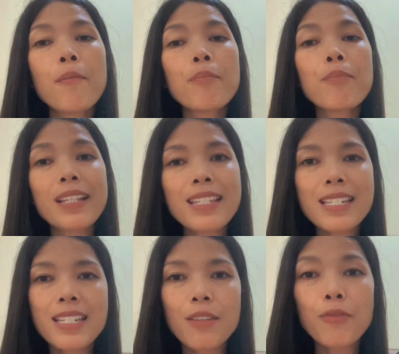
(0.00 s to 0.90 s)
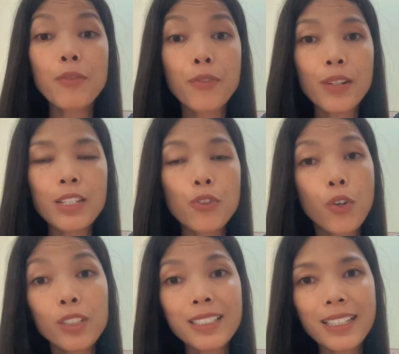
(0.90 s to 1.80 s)
please feel free to
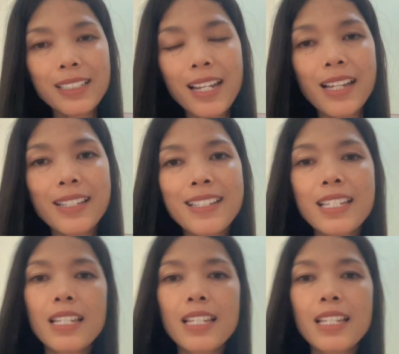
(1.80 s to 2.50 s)
contact us.